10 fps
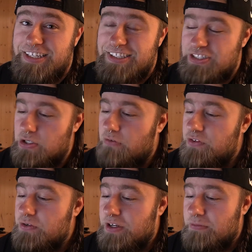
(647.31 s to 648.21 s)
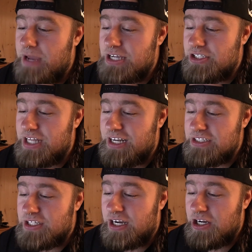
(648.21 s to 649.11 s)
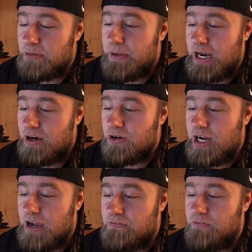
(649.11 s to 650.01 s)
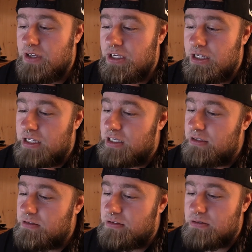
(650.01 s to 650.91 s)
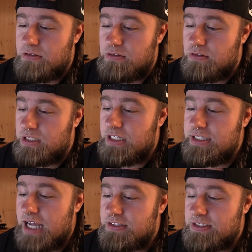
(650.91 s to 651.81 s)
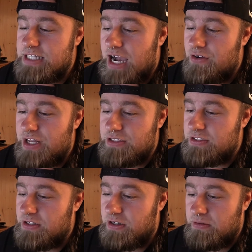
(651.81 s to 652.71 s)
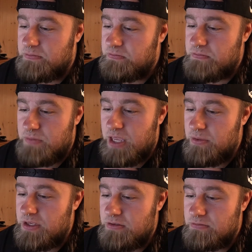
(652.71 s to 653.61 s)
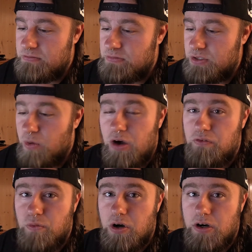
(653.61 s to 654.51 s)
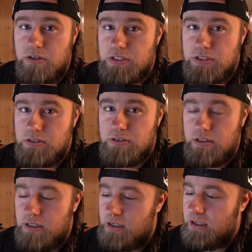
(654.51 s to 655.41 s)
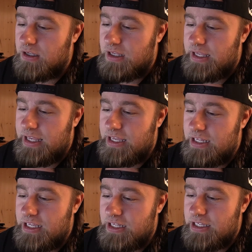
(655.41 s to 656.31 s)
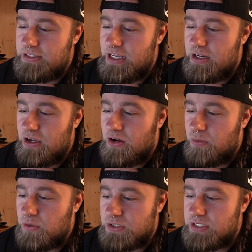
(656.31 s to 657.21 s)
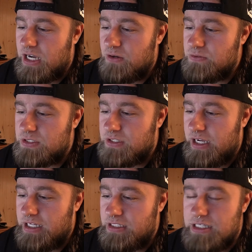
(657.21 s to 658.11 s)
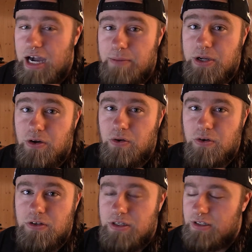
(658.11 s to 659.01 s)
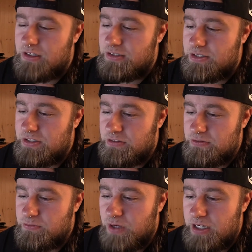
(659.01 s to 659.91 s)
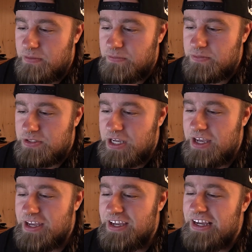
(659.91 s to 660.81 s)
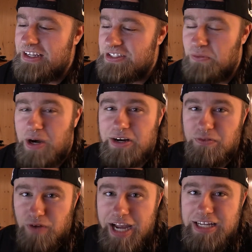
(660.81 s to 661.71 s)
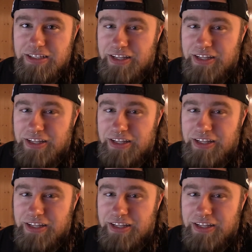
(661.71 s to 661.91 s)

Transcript: So if you can imagine that entire paragraph condensed down into maybe 12 words, it almost sounds like comical to want to to want to write it